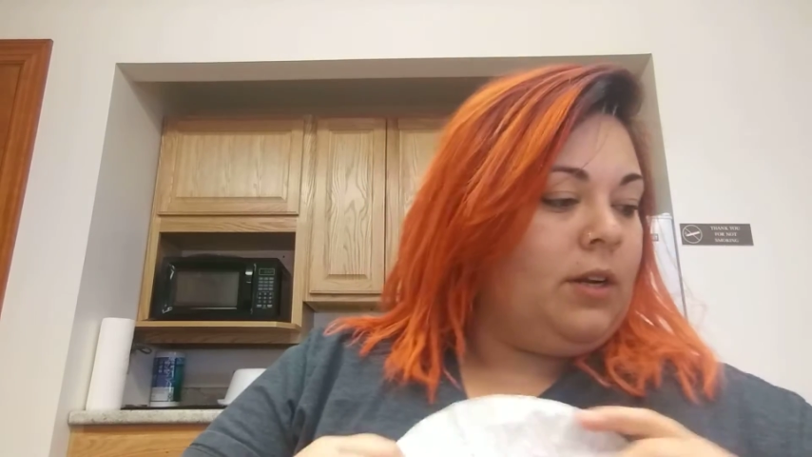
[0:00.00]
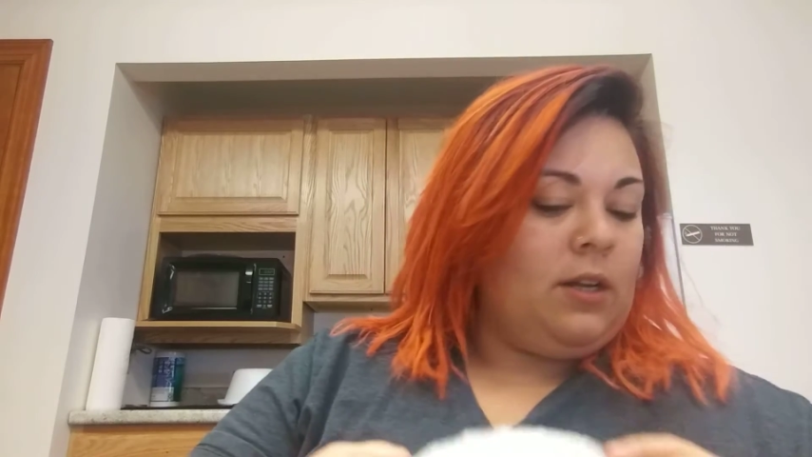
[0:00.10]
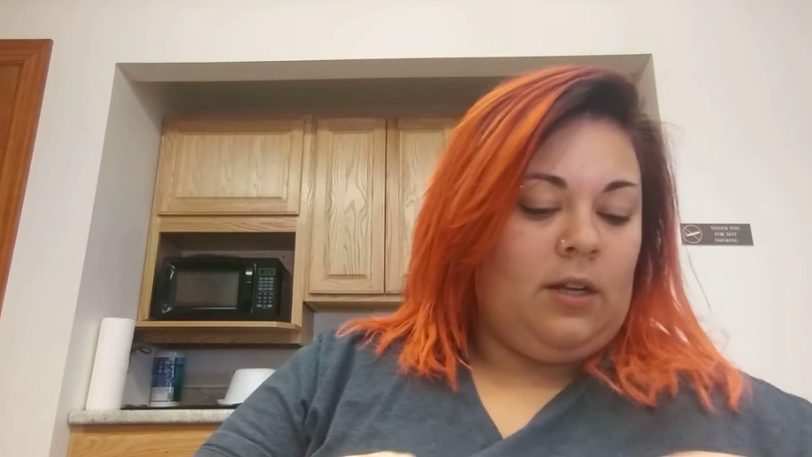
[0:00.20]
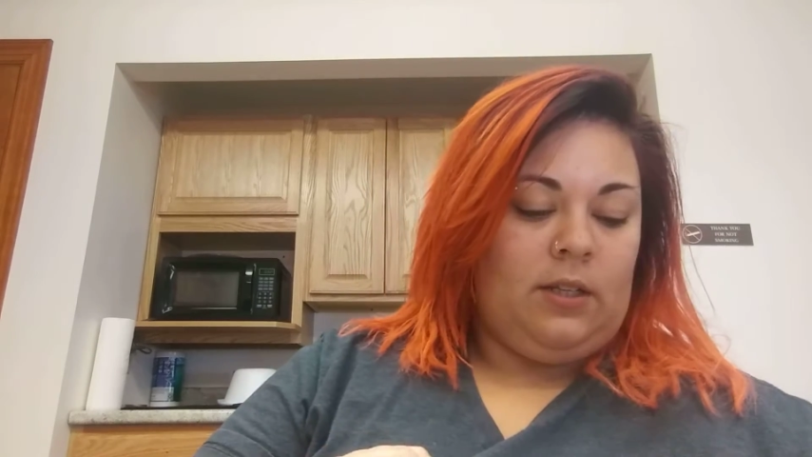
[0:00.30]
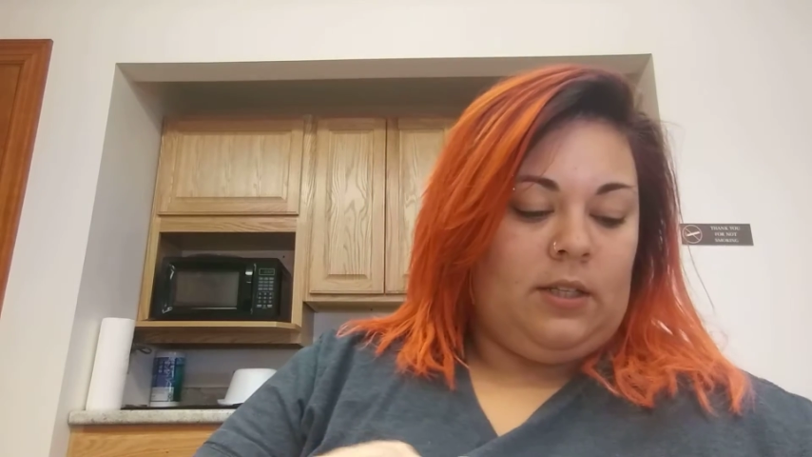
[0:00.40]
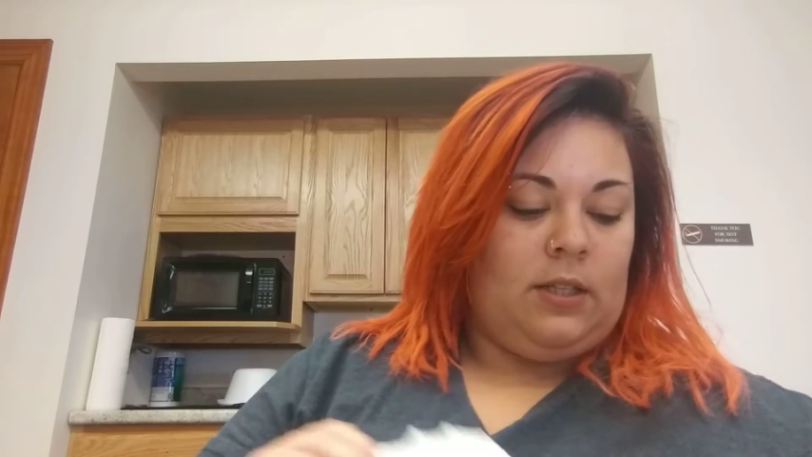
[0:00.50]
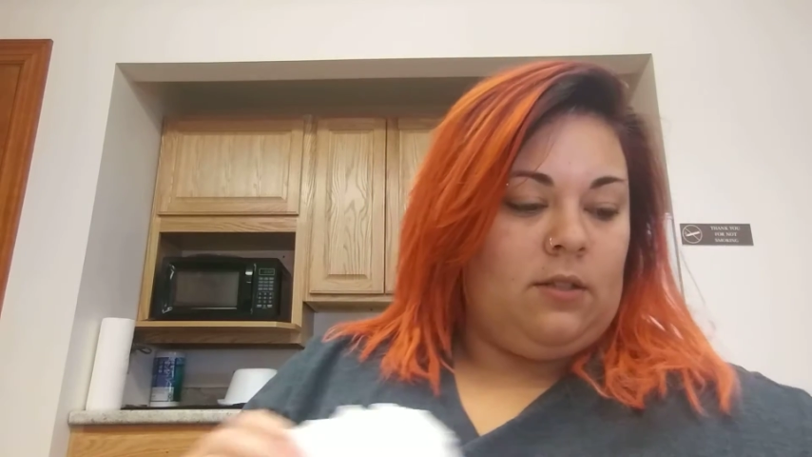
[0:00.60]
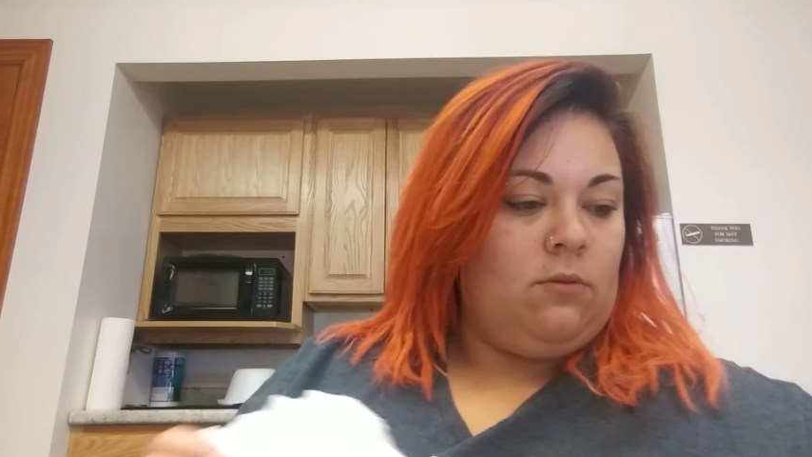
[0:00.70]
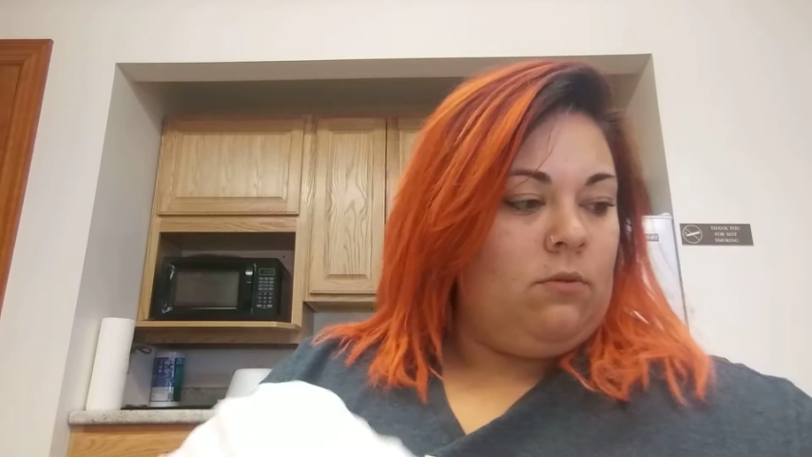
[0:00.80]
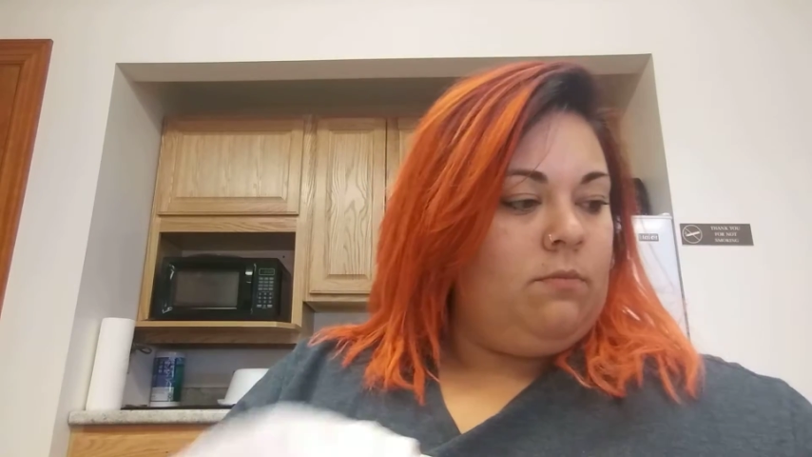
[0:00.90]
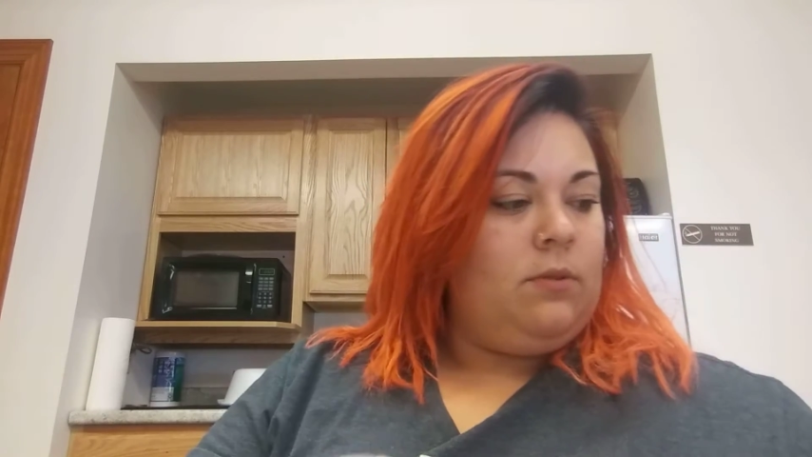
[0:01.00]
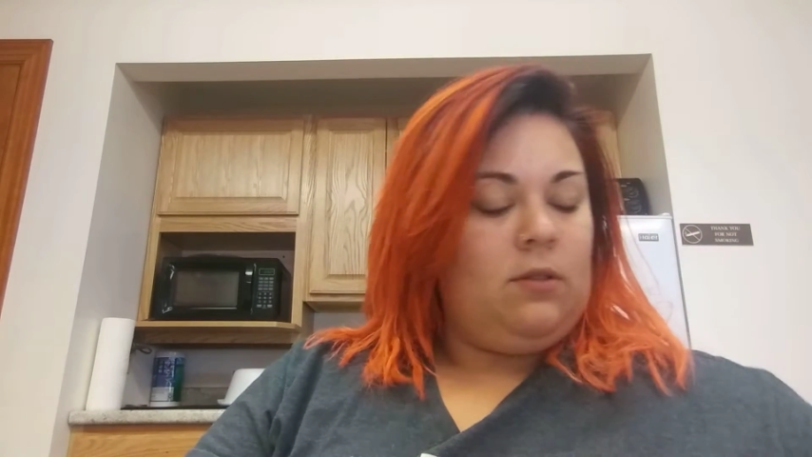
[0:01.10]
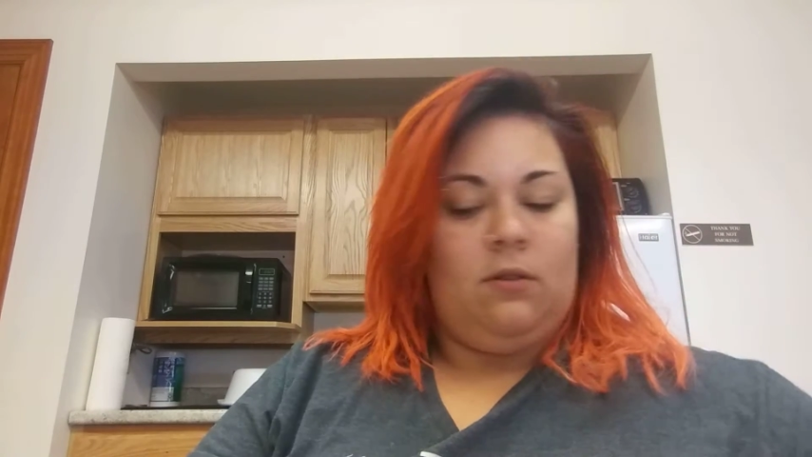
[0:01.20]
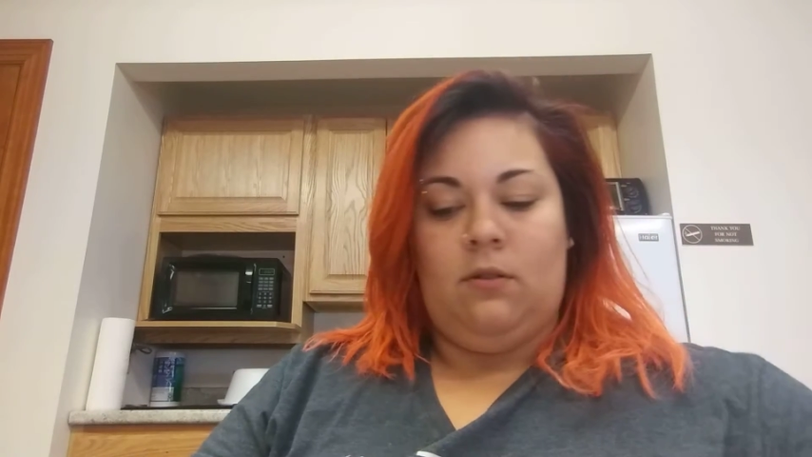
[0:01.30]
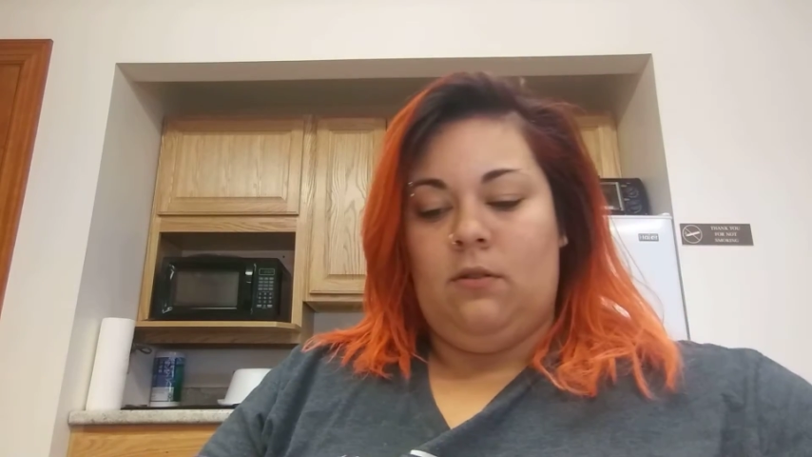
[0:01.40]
to cut these. Oops.